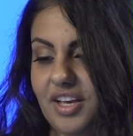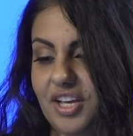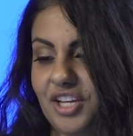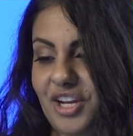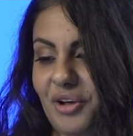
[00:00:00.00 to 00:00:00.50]

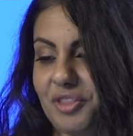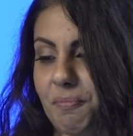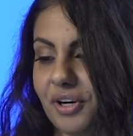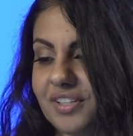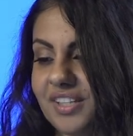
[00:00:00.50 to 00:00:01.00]
You know, the
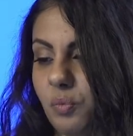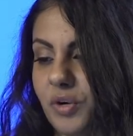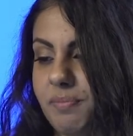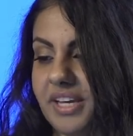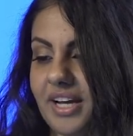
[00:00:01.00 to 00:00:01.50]
person
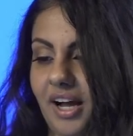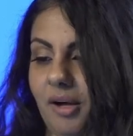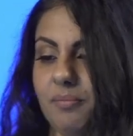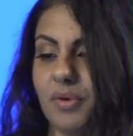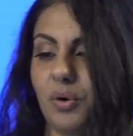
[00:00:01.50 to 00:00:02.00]
we
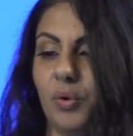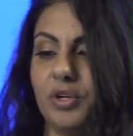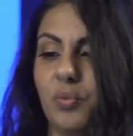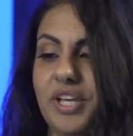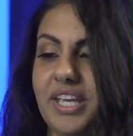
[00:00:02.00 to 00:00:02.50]
become
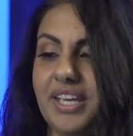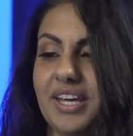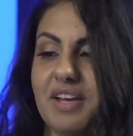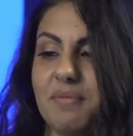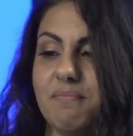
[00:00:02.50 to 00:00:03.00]
when we
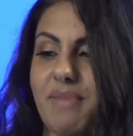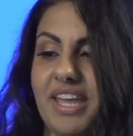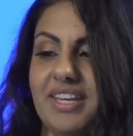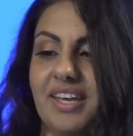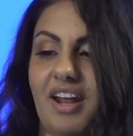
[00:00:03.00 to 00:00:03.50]

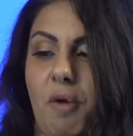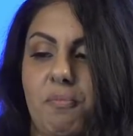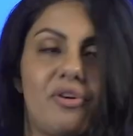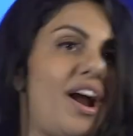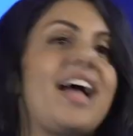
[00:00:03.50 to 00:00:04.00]
make it a
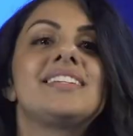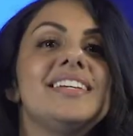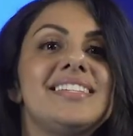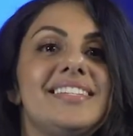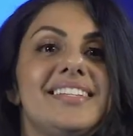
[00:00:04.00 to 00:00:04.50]

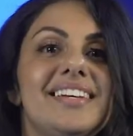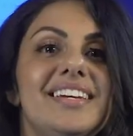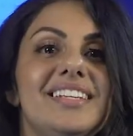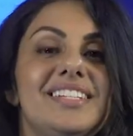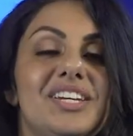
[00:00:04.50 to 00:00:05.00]
practice
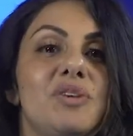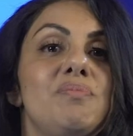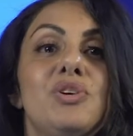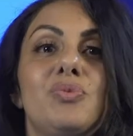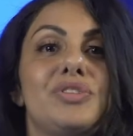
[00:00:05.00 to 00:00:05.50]
to
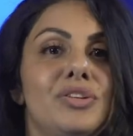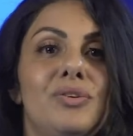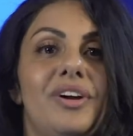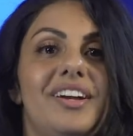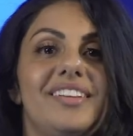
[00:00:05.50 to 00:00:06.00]
commune with the
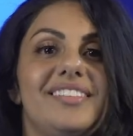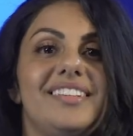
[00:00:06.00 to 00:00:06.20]
Lord,